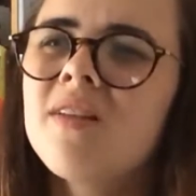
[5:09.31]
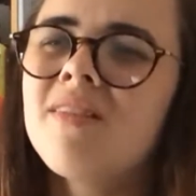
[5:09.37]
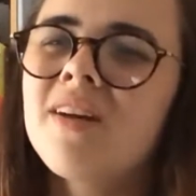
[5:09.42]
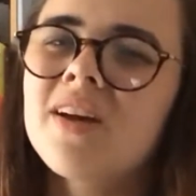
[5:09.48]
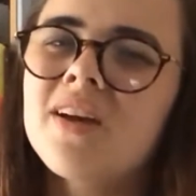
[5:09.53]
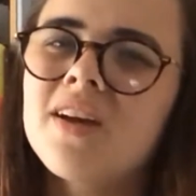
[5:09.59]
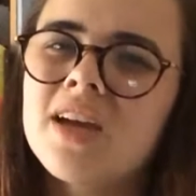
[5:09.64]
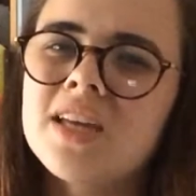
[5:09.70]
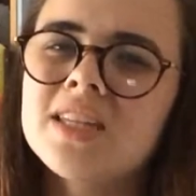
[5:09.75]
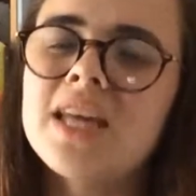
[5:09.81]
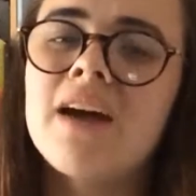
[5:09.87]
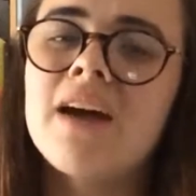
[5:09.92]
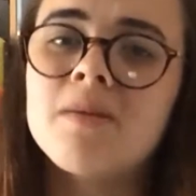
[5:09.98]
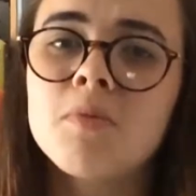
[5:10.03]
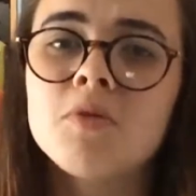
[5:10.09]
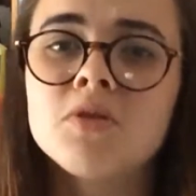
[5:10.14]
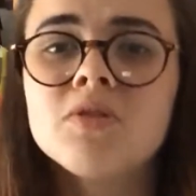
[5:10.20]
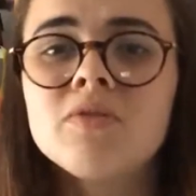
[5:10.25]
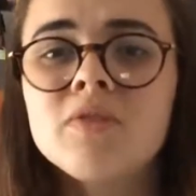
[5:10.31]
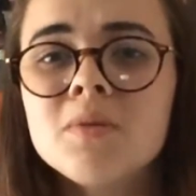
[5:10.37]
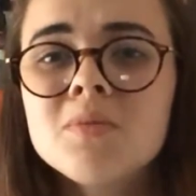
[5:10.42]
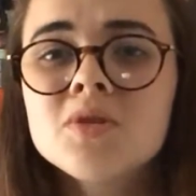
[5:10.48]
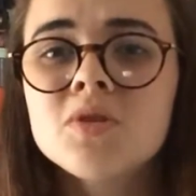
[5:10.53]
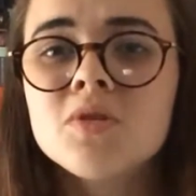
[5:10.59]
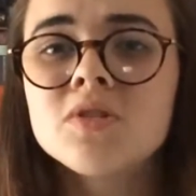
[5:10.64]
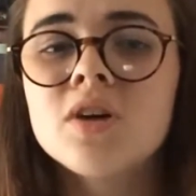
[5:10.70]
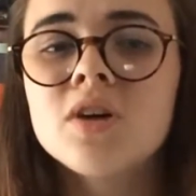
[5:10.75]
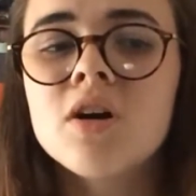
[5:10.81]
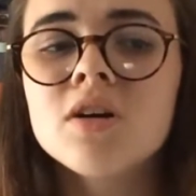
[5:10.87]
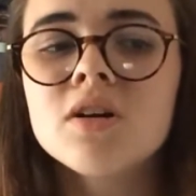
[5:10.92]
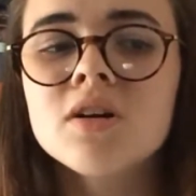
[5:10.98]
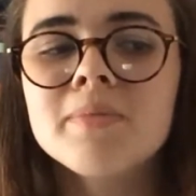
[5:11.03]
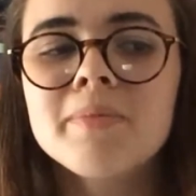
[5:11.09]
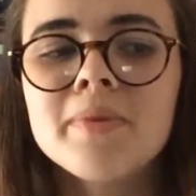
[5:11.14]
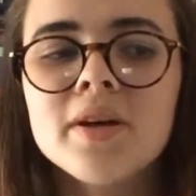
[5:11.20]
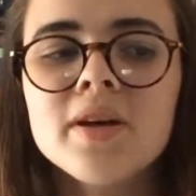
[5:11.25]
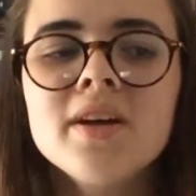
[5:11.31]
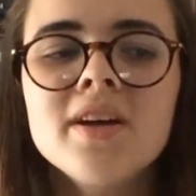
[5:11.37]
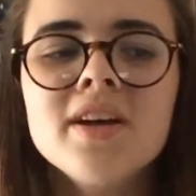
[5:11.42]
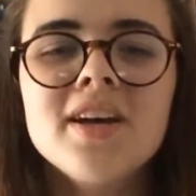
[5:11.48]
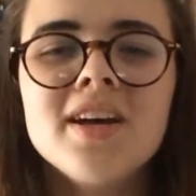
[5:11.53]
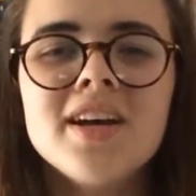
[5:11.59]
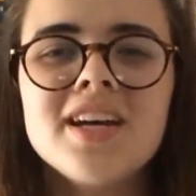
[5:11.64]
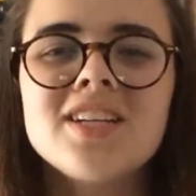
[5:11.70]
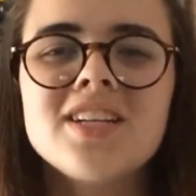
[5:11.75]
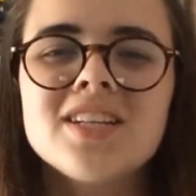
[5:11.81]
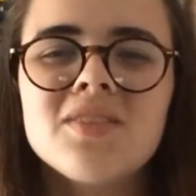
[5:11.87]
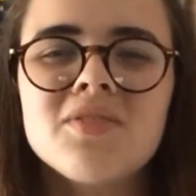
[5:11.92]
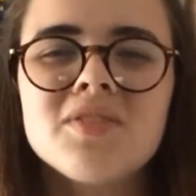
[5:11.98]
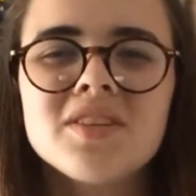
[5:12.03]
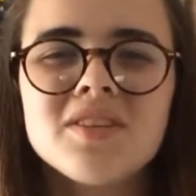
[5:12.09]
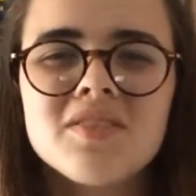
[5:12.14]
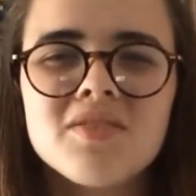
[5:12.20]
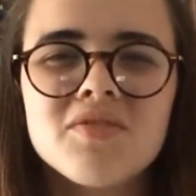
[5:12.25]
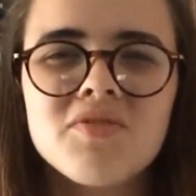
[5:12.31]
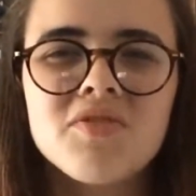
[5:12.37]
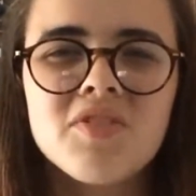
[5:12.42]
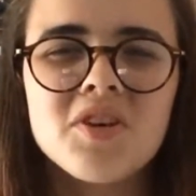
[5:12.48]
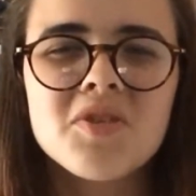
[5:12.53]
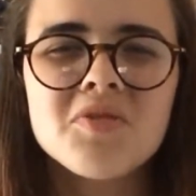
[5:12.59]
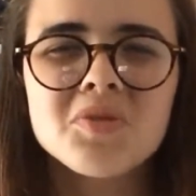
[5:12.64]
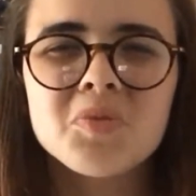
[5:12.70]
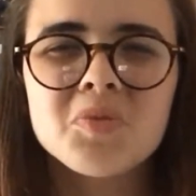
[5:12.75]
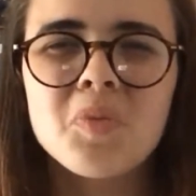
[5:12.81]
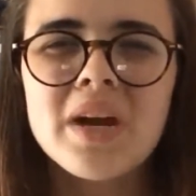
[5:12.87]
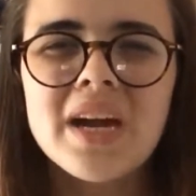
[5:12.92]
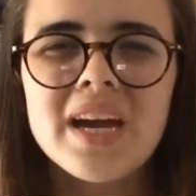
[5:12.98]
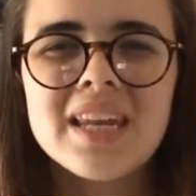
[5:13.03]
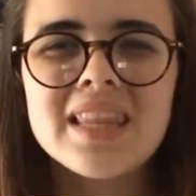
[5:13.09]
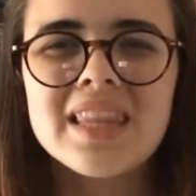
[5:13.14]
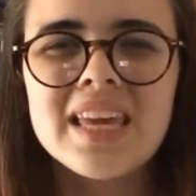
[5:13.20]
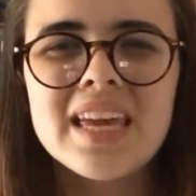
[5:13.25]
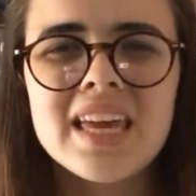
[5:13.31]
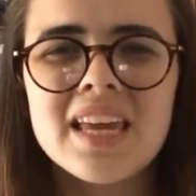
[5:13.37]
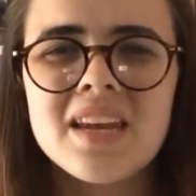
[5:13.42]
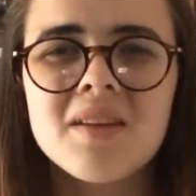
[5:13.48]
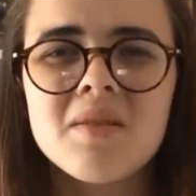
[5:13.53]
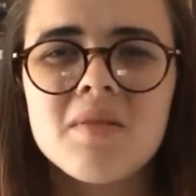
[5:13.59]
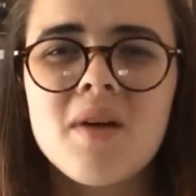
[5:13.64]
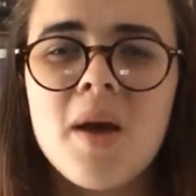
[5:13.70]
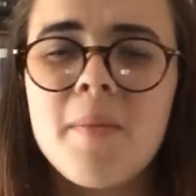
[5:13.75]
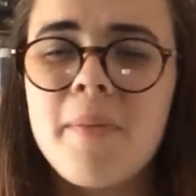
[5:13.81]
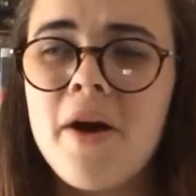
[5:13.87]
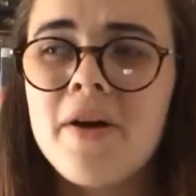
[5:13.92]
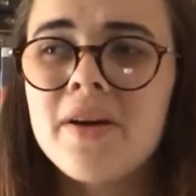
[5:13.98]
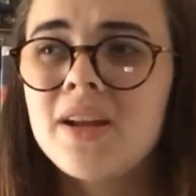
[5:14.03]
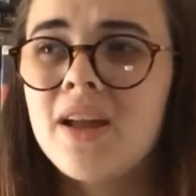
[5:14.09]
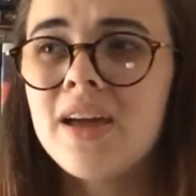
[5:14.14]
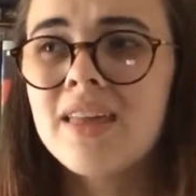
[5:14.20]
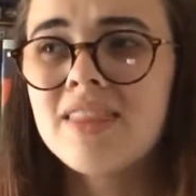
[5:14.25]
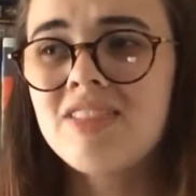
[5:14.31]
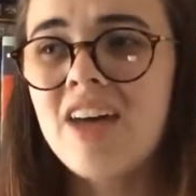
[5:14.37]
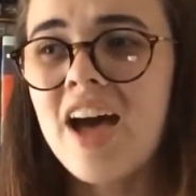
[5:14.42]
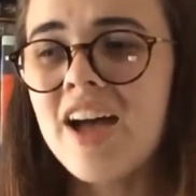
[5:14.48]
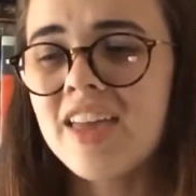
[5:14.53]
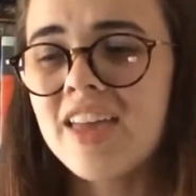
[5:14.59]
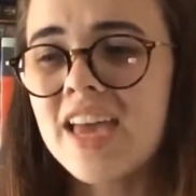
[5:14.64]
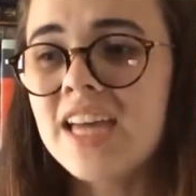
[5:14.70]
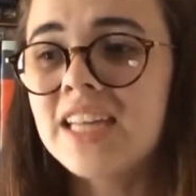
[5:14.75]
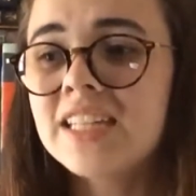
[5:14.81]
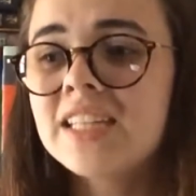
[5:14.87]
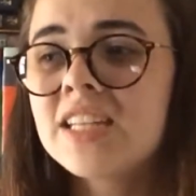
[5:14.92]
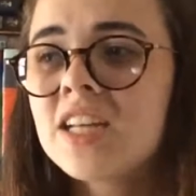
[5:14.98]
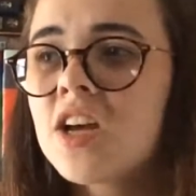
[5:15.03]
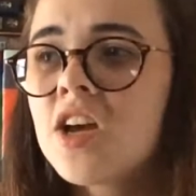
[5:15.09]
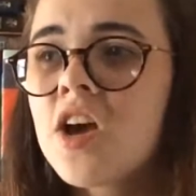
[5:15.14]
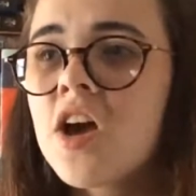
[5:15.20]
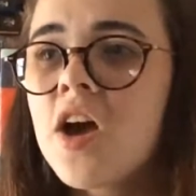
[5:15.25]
like I guess the Harry Potter films got darker, but it just feels weird thinking about it like that, I guess.